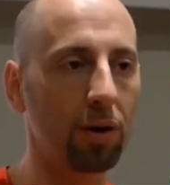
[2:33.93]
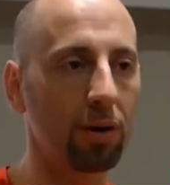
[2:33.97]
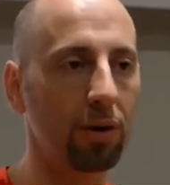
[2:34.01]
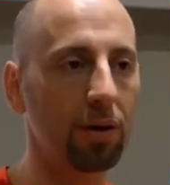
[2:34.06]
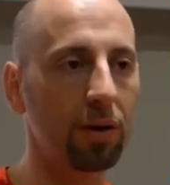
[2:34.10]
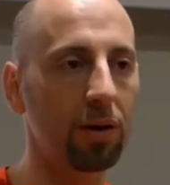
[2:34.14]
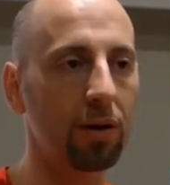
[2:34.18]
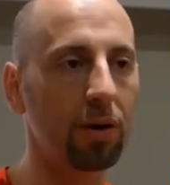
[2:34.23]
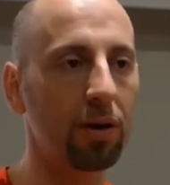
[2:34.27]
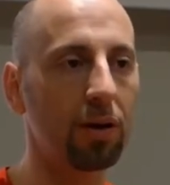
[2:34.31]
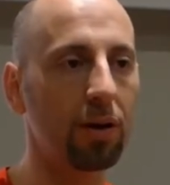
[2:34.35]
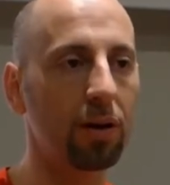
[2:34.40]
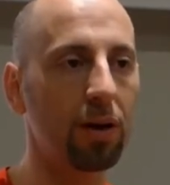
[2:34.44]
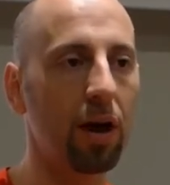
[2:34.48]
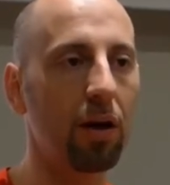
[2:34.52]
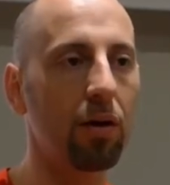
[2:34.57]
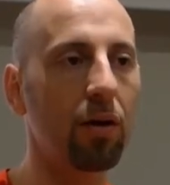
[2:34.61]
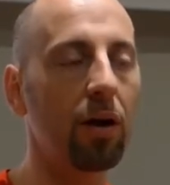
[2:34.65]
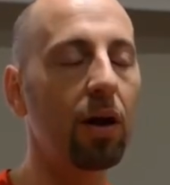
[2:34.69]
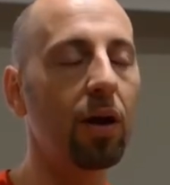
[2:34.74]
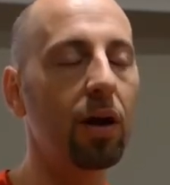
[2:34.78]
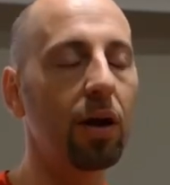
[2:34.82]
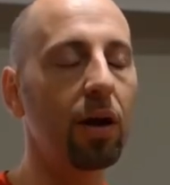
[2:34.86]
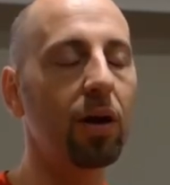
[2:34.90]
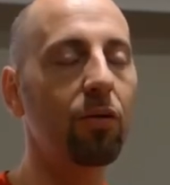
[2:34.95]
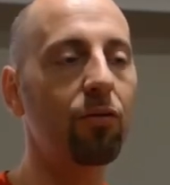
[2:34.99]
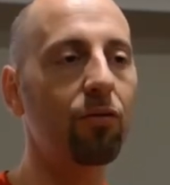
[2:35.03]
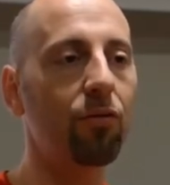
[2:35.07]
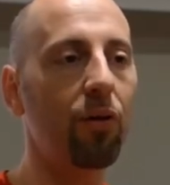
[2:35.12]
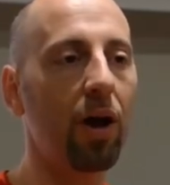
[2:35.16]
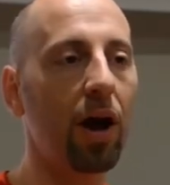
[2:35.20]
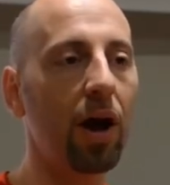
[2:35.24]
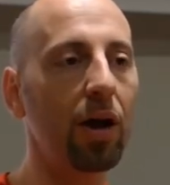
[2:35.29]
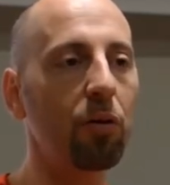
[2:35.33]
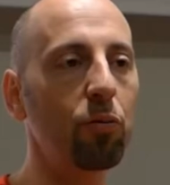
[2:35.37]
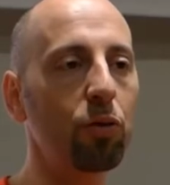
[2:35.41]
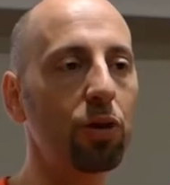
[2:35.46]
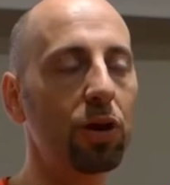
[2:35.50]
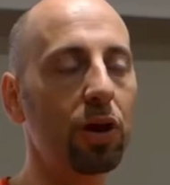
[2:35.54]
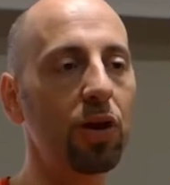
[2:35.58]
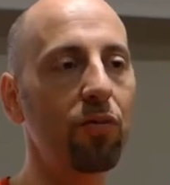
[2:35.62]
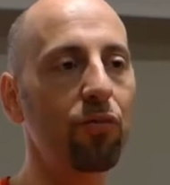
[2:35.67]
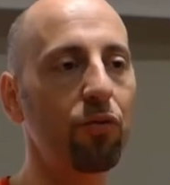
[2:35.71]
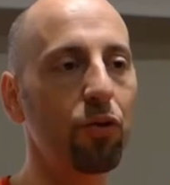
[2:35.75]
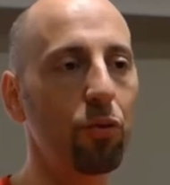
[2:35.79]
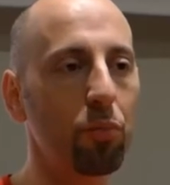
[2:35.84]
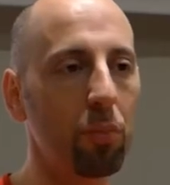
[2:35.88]
Mm-hmm. Now, if I would
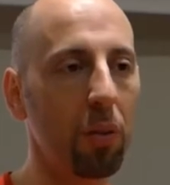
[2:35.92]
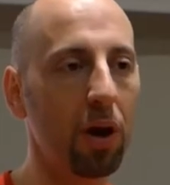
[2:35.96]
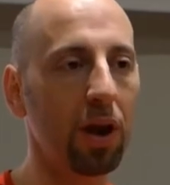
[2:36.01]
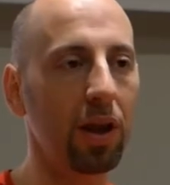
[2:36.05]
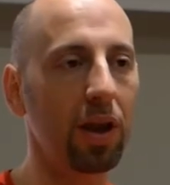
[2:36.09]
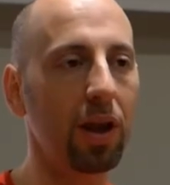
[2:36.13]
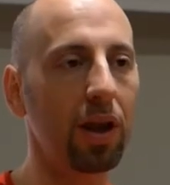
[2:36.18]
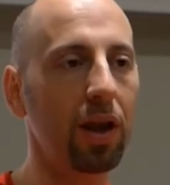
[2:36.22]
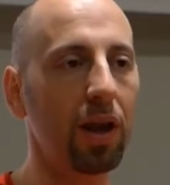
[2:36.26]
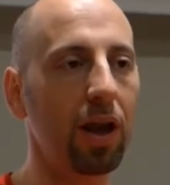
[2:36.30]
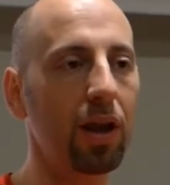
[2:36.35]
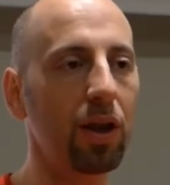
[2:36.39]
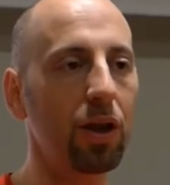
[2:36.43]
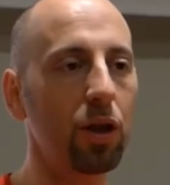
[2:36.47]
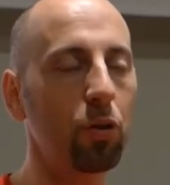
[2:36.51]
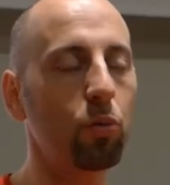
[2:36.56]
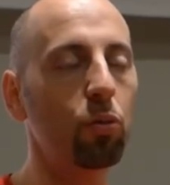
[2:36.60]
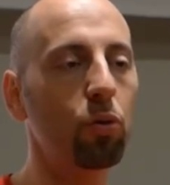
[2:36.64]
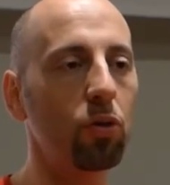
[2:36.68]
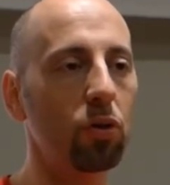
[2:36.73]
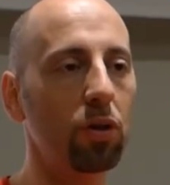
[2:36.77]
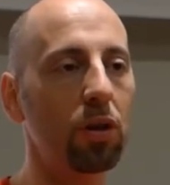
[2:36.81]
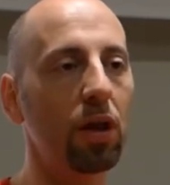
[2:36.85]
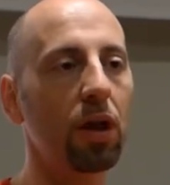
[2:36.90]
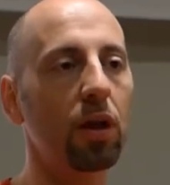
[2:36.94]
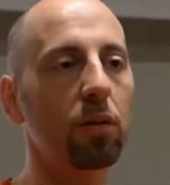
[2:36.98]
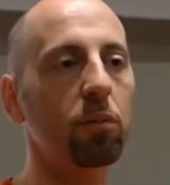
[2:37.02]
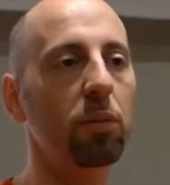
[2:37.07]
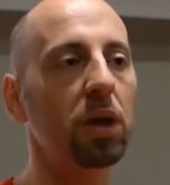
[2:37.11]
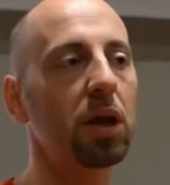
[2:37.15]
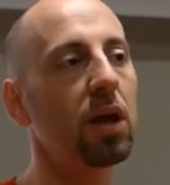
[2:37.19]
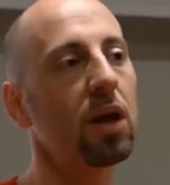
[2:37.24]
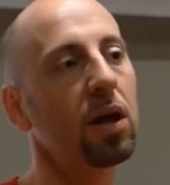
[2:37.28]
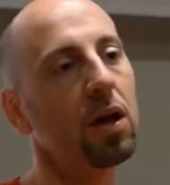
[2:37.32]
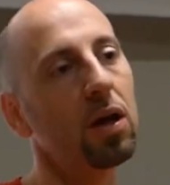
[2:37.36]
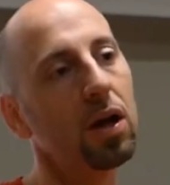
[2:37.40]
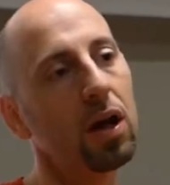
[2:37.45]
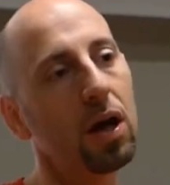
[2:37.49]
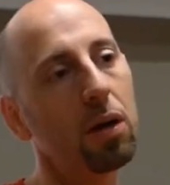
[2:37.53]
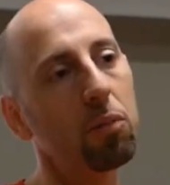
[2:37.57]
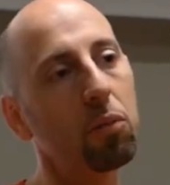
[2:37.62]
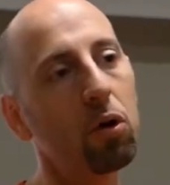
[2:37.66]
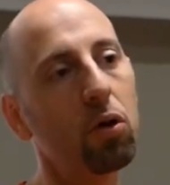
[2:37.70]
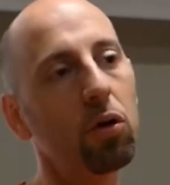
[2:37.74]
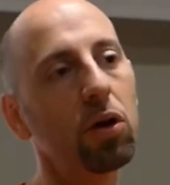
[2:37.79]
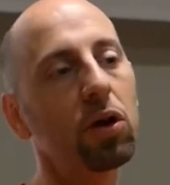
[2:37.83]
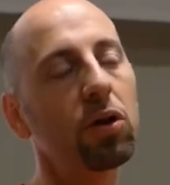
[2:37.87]
give you money and you would tell me,
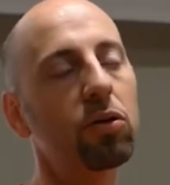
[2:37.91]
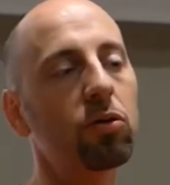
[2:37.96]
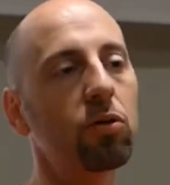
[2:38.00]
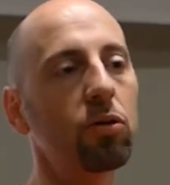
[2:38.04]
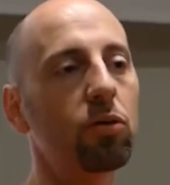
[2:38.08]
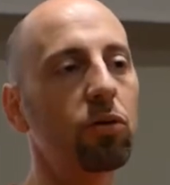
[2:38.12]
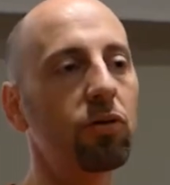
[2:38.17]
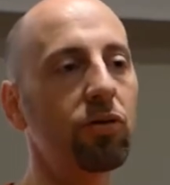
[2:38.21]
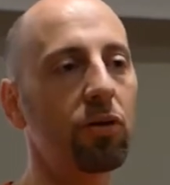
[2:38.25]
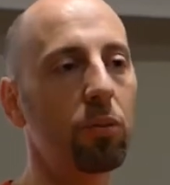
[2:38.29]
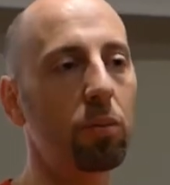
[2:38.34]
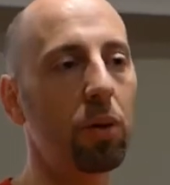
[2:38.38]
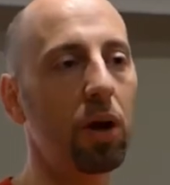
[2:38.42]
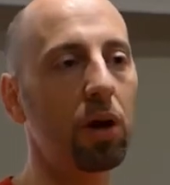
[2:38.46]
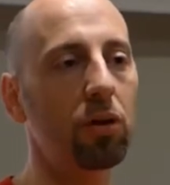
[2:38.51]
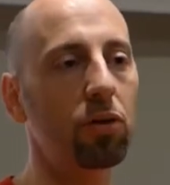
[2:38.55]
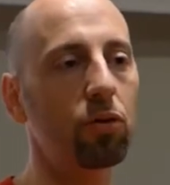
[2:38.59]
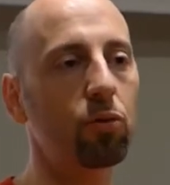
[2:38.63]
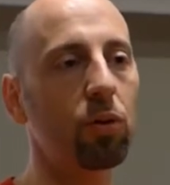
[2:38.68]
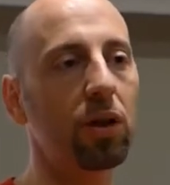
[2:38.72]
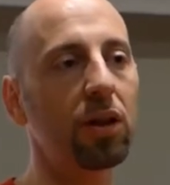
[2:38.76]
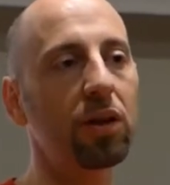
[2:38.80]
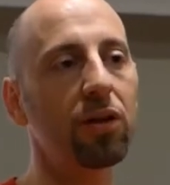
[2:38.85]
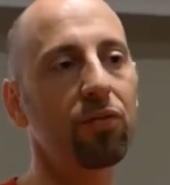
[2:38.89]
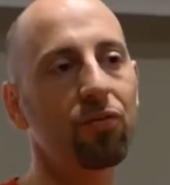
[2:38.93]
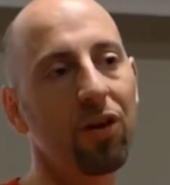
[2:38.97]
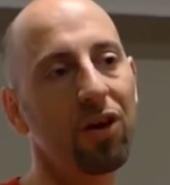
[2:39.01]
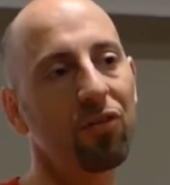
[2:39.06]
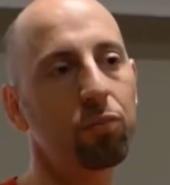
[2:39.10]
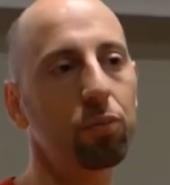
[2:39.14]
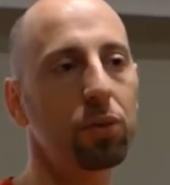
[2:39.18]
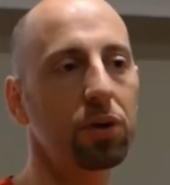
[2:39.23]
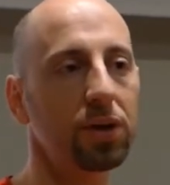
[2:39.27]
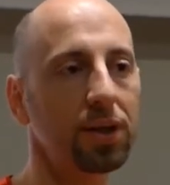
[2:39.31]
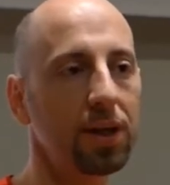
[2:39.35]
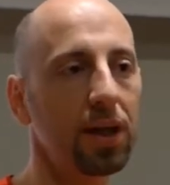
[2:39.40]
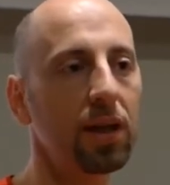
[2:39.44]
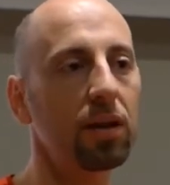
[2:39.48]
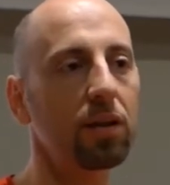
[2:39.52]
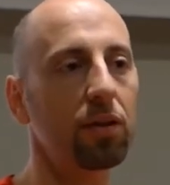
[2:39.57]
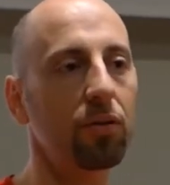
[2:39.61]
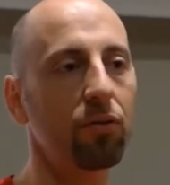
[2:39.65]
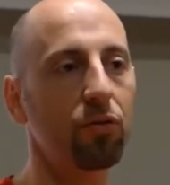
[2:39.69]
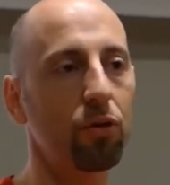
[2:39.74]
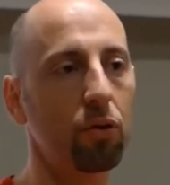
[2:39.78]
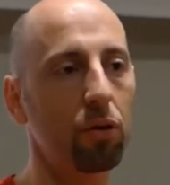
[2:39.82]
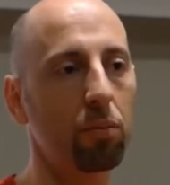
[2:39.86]
I'm going to lose about
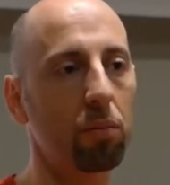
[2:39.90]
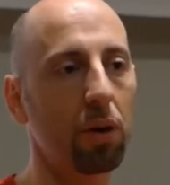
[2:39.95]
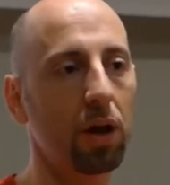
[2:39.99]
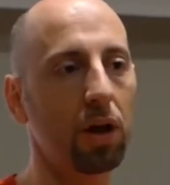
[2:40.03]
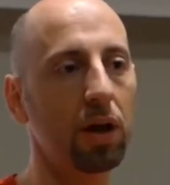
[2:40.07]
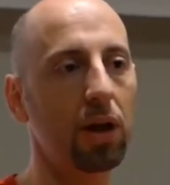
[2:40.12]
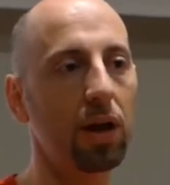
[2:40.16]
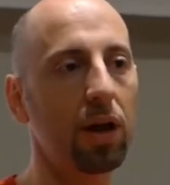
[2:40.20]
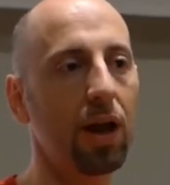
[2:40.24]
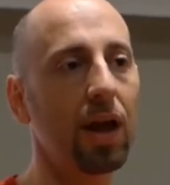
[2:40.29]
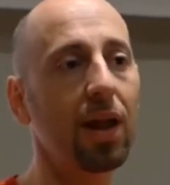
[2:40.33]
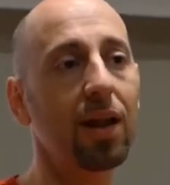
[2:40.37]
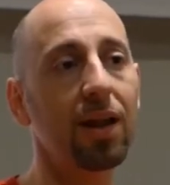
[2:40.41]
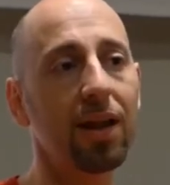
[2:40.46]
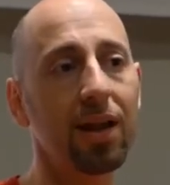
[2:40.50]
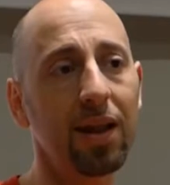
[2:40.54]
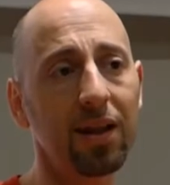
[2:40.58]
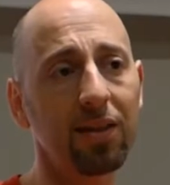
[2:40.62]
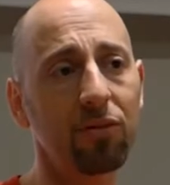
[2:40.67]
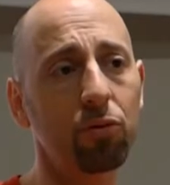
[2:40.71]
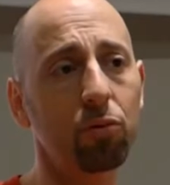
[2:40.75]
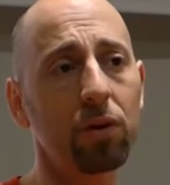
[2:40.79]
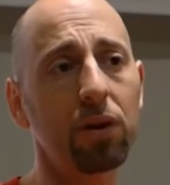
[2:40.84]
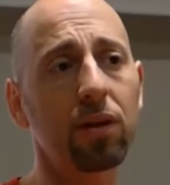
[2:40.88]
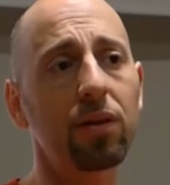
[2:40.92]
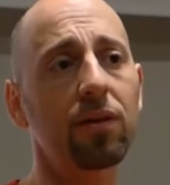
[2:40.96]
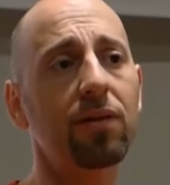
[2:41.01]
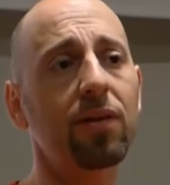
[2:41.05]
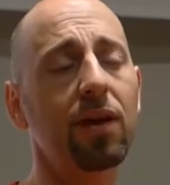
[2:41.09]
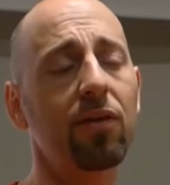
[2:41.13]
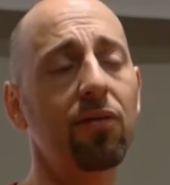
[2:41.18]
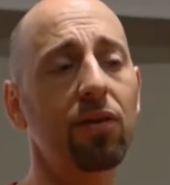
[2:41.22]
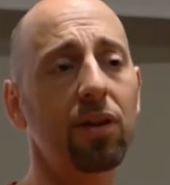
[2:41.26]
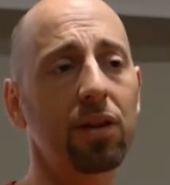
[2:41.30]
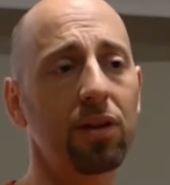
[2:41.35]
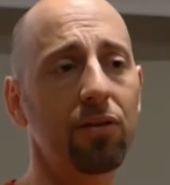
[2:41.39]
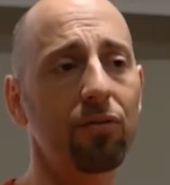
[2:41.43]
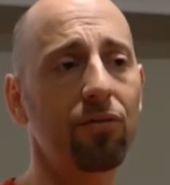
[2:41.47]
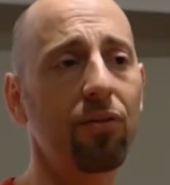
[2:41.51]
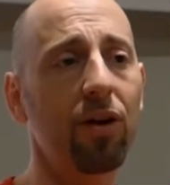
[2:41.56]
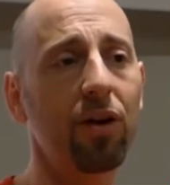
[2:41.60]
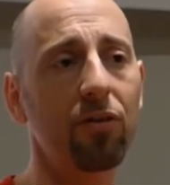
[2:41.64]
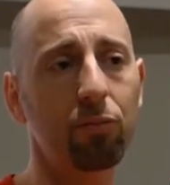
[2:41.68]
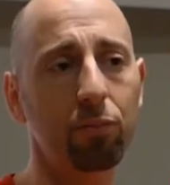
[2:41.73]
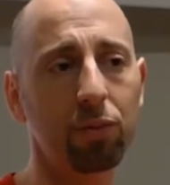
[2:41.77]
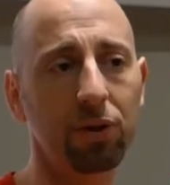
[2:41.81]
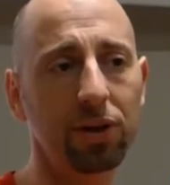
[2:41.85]
25% of your money, and that's with a
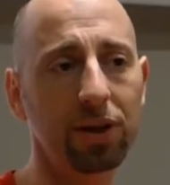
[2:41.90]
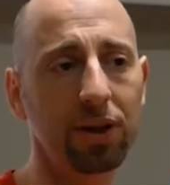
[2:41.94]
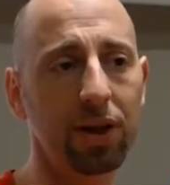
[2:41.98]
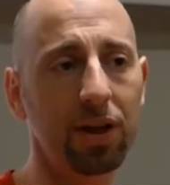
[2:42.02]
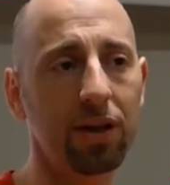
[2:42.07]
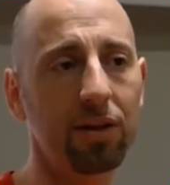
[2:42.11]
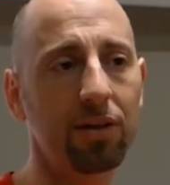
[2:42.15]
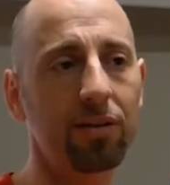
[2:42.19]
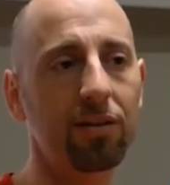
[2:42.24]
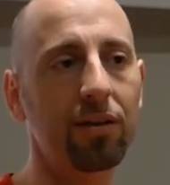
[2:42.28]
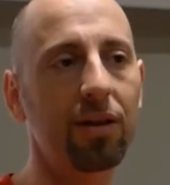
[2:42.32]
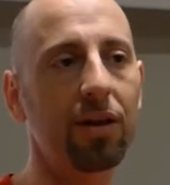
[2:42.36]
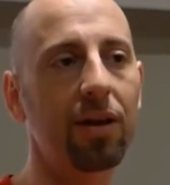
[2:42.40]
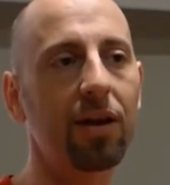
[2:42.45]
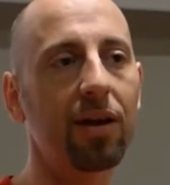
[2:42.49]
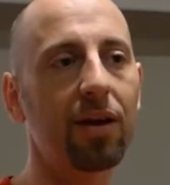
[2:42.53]
75%